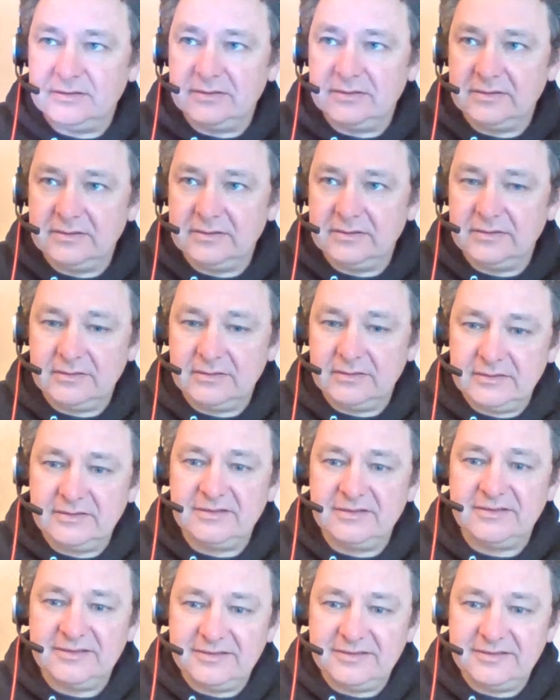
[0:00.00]

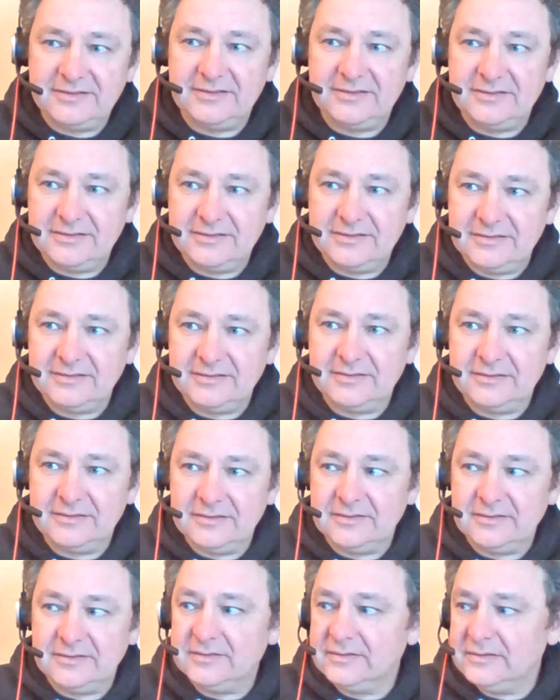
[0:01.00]

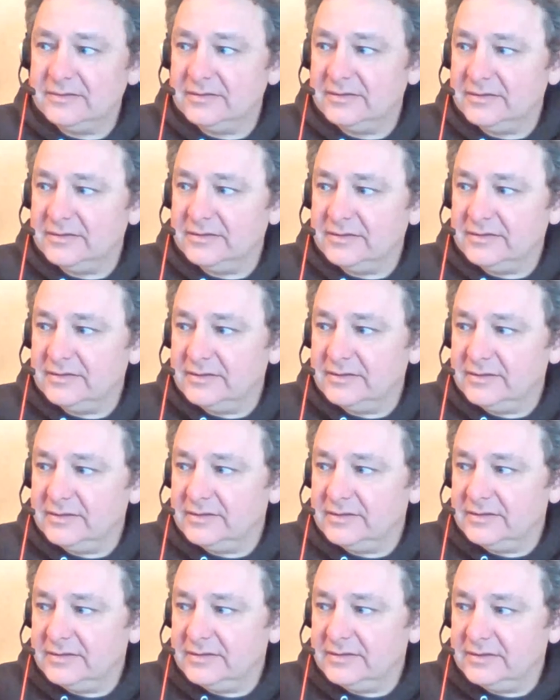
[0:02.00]

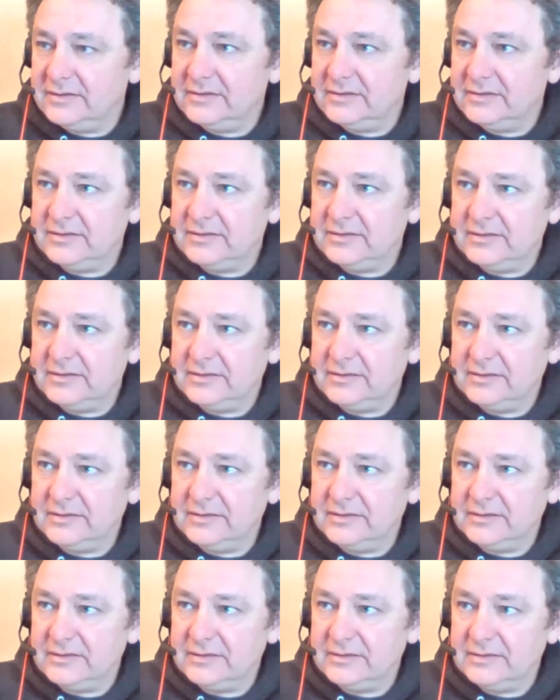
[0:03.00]

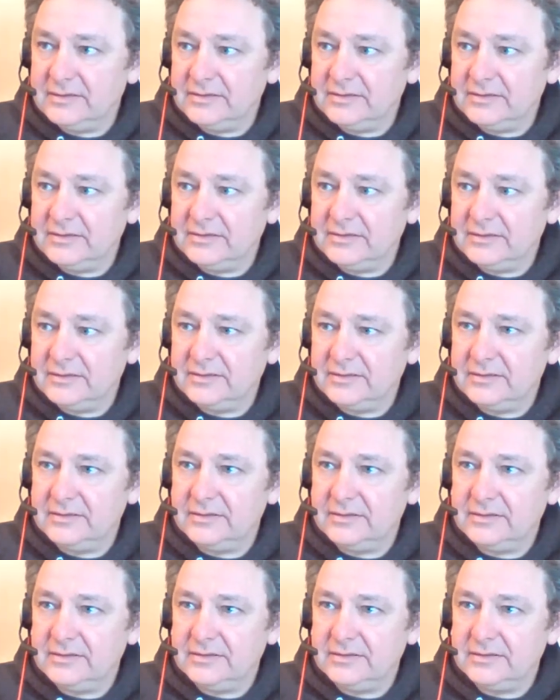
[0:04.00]

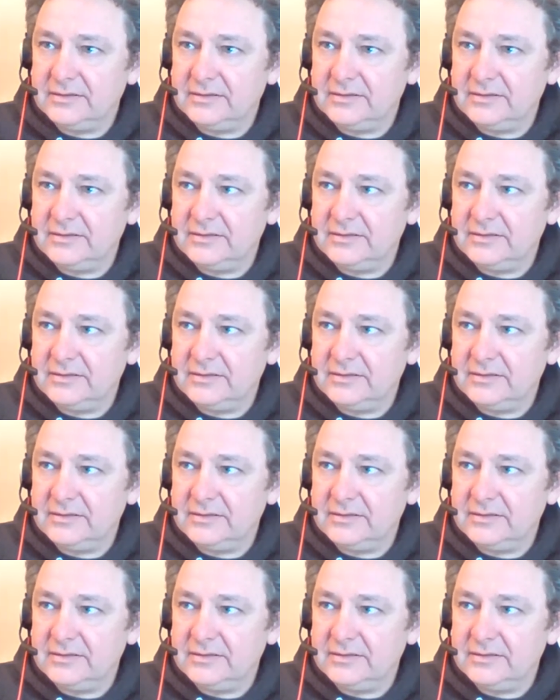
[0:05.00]
No words are spoken by the person on screen.